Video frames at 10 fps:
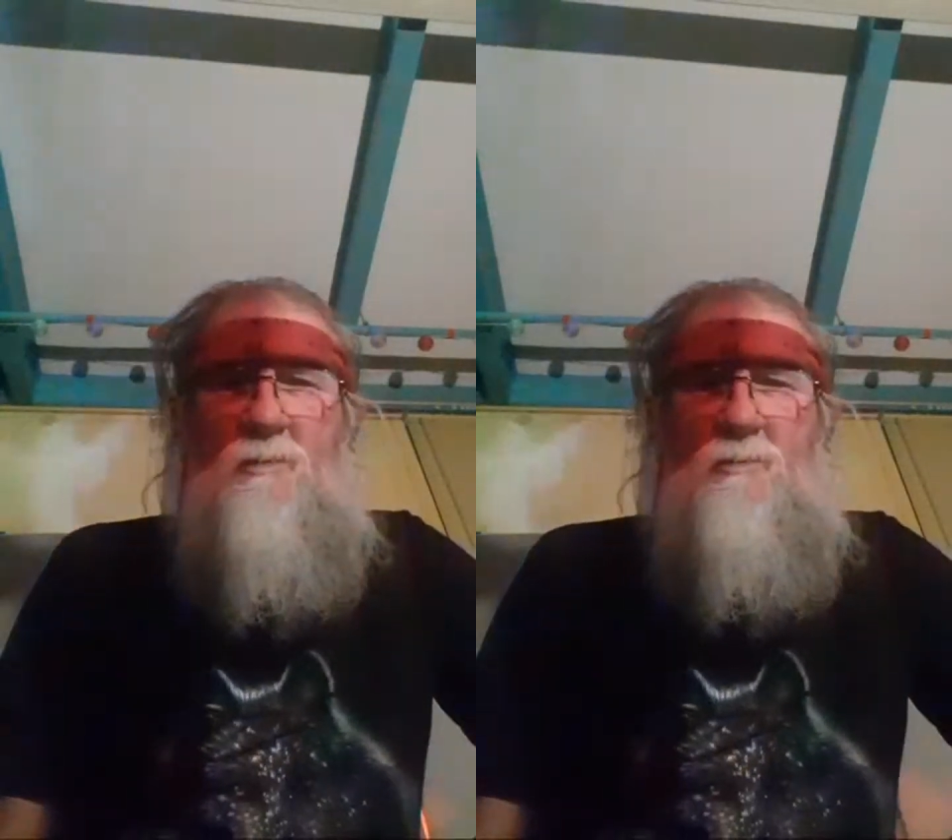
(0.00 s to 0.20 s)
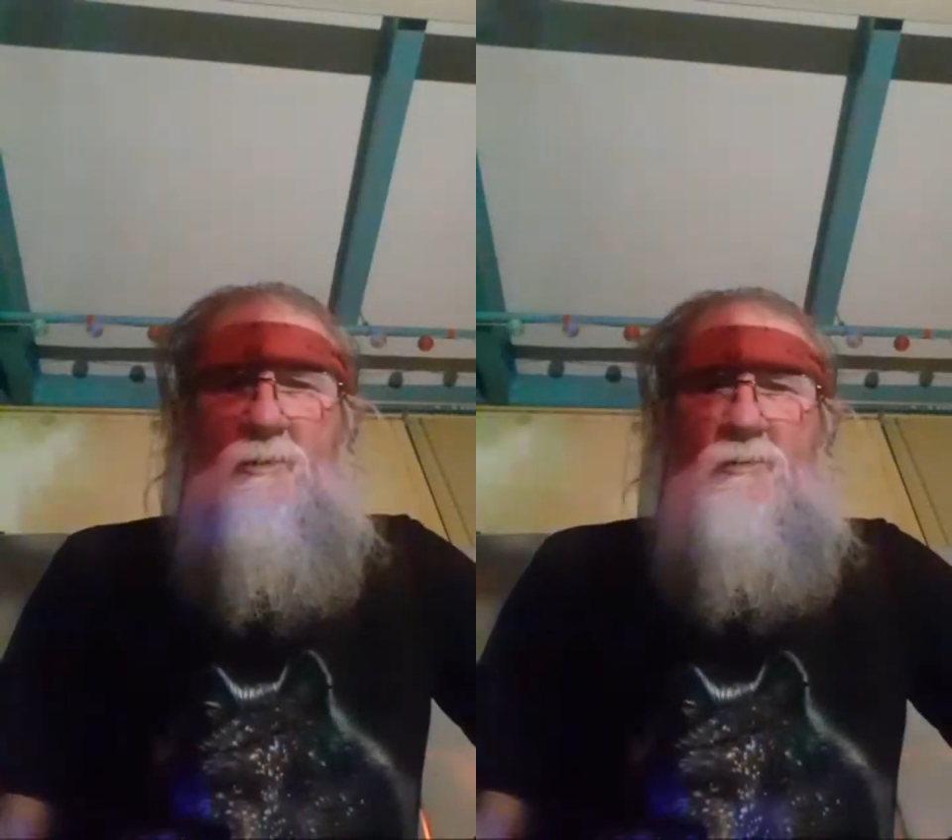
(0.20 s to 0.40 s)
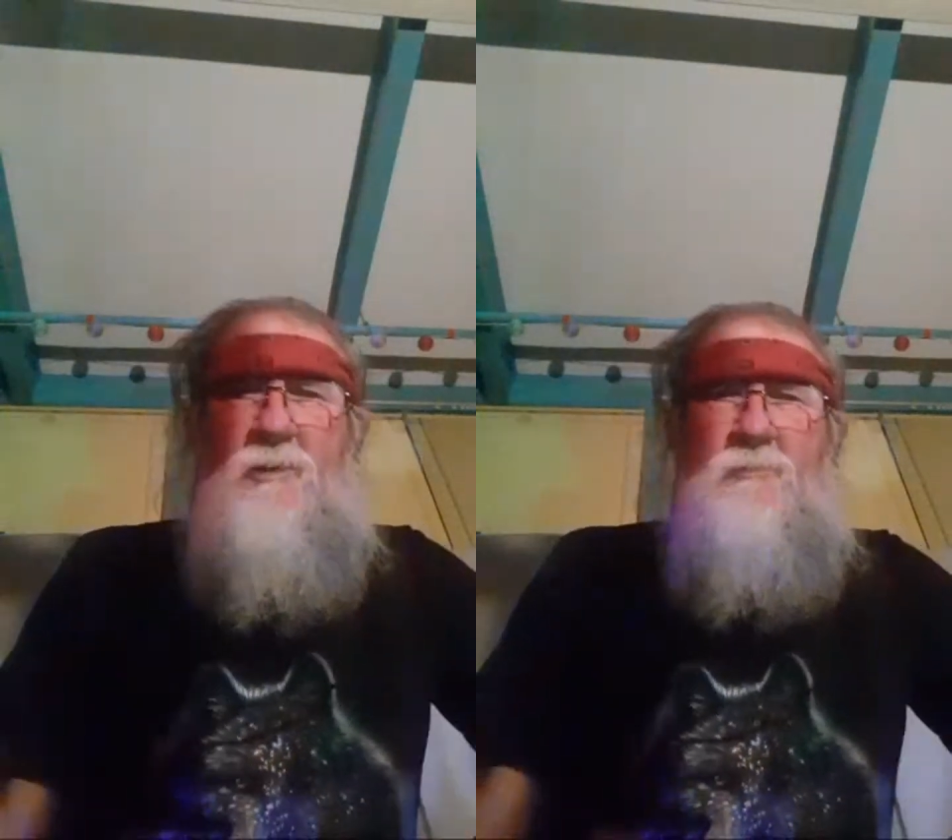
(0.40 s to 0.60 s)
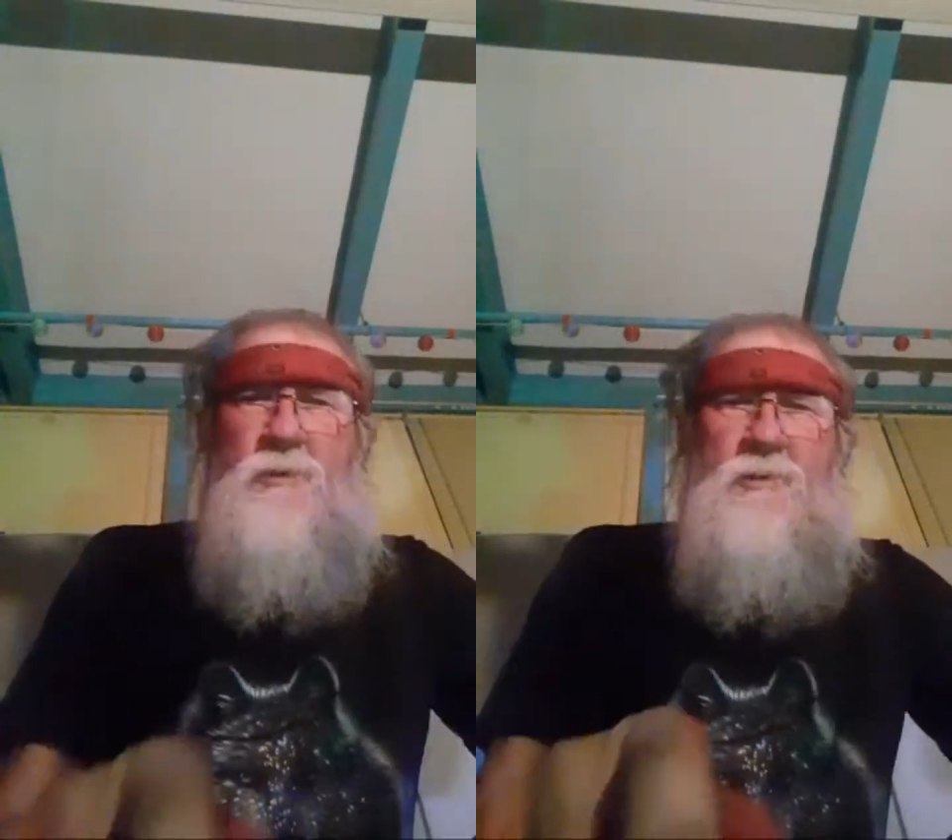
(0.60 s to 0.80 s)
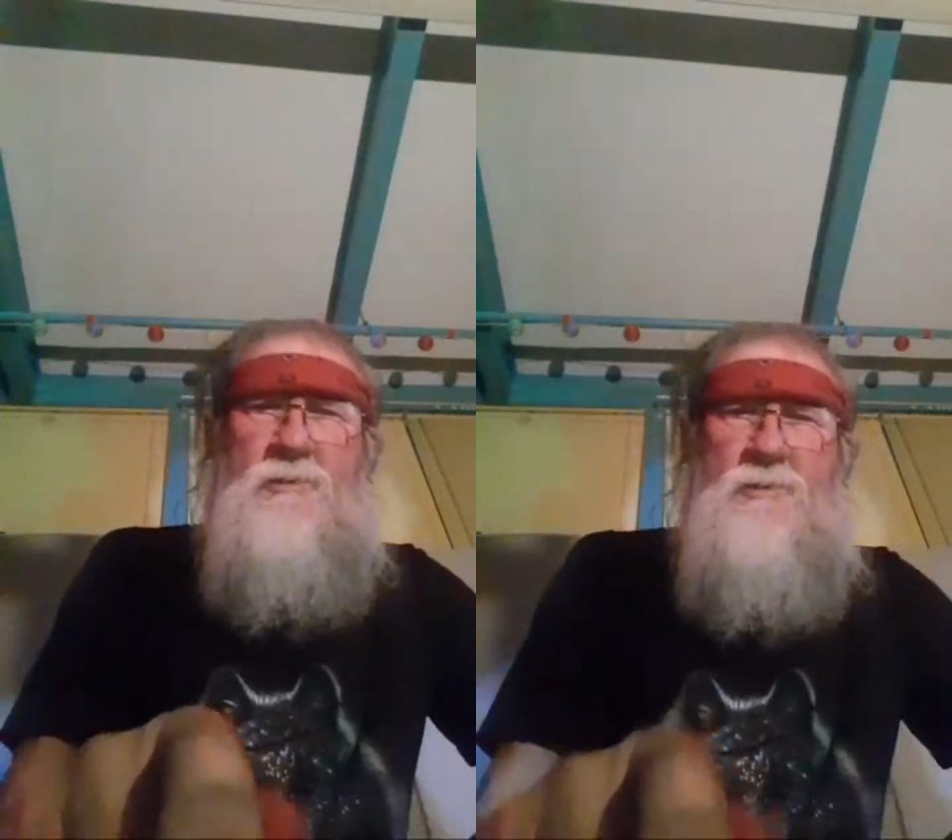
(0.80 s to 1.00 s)
Y'all give me
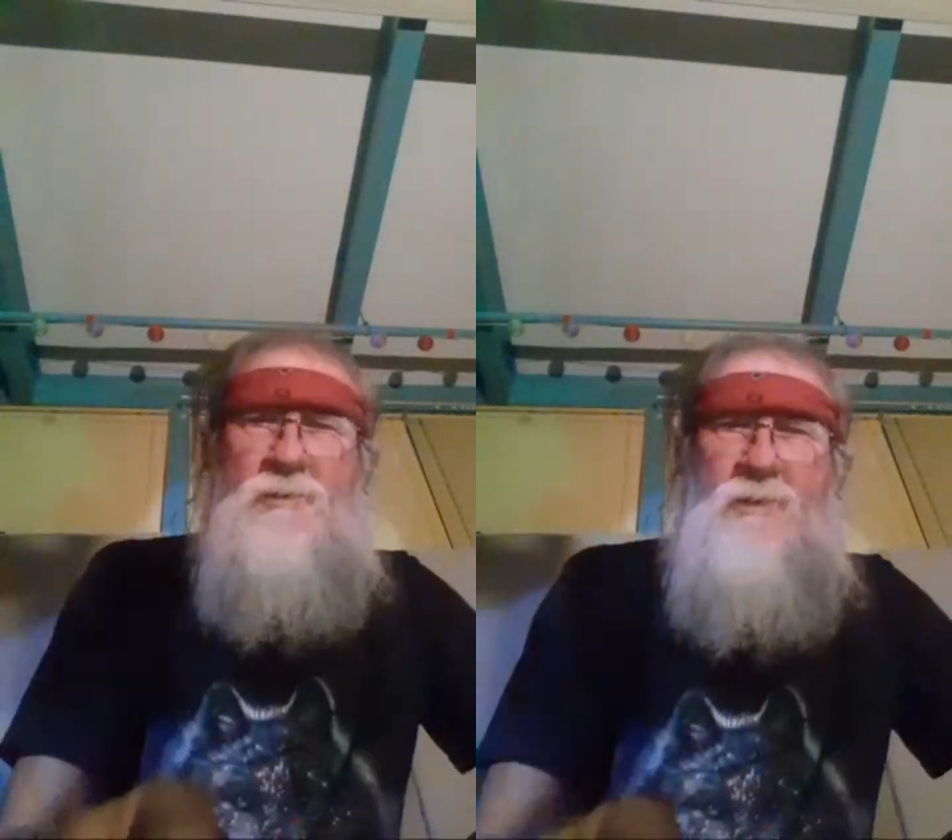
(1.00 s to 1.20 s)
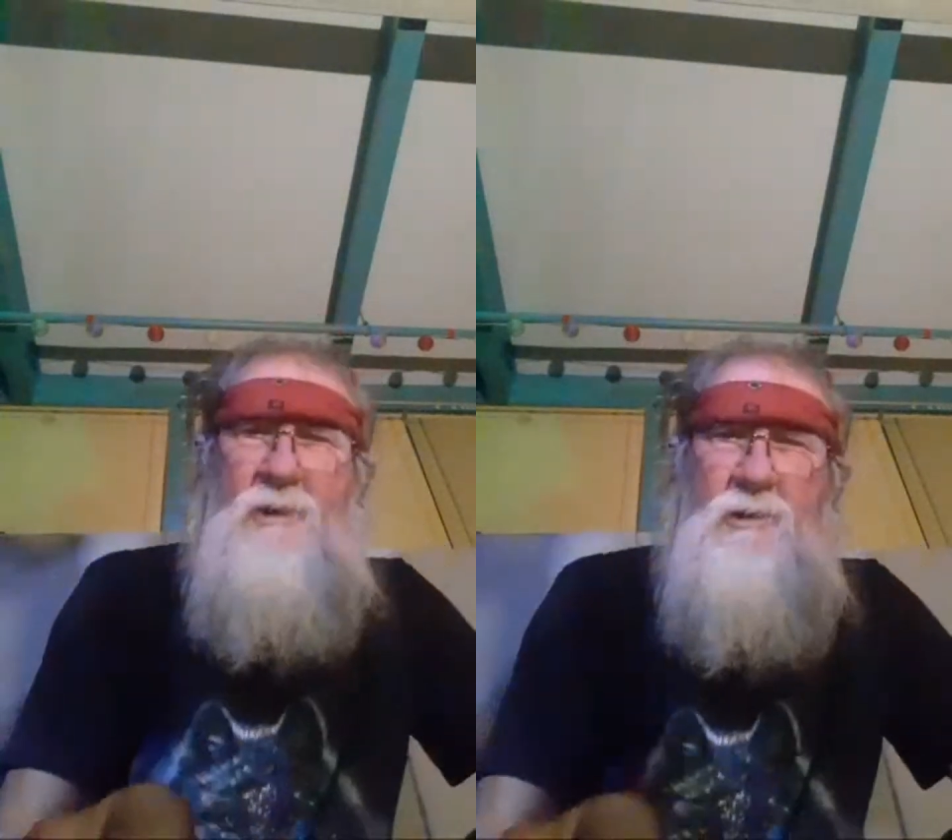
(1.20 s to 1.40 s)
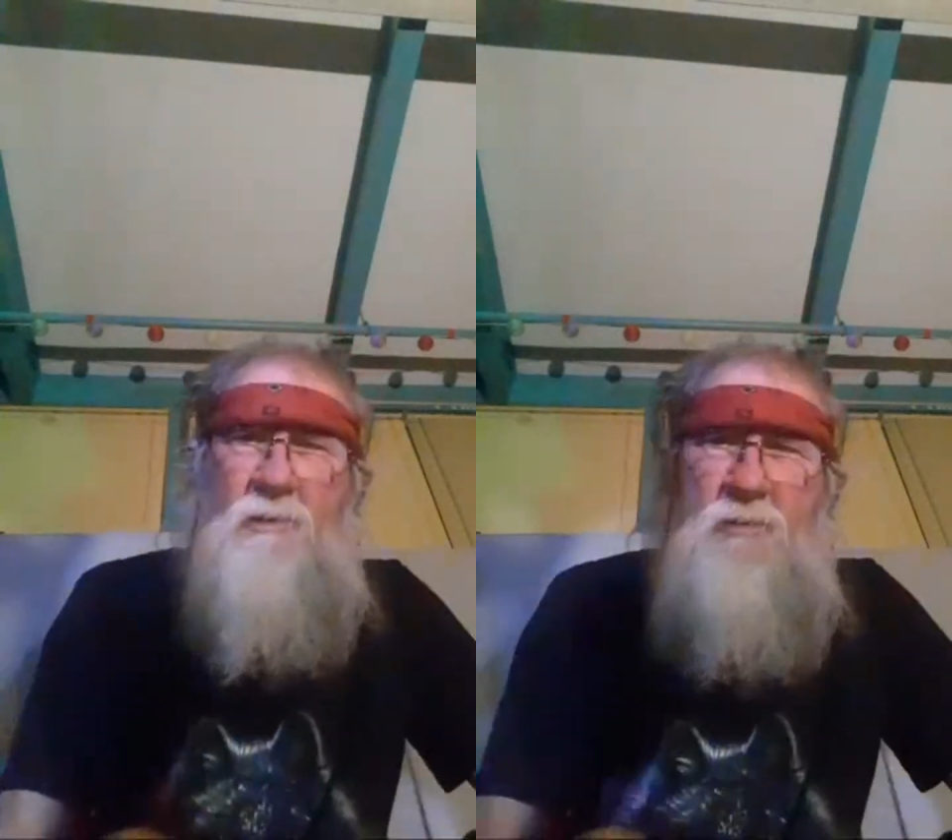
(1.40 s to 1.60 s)
just a second.